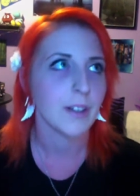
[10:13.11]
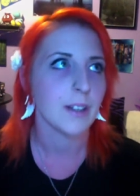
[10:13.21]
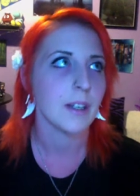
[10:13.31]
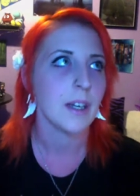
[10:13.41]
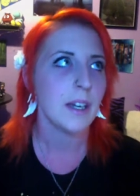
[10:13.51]

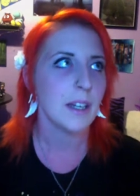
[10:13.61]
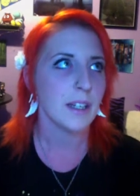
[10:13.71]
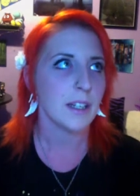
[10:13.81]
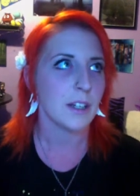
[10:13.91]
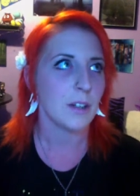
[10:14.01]
And,
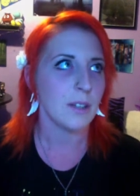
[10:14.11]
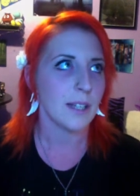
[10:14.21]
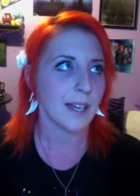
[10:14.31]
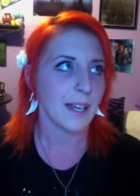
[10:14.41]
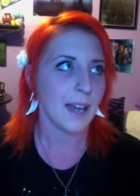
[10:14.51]
you know,
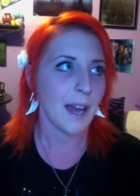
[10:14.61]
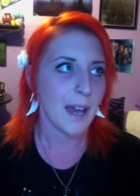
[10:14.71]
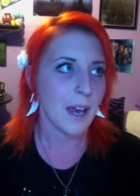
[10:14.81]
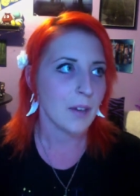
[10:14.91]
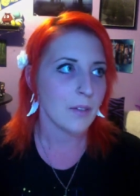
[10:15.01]
like I, I
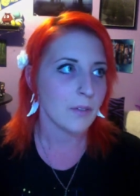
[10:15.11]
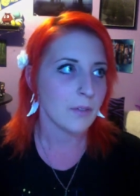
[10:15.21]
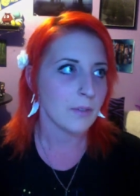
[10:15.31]
have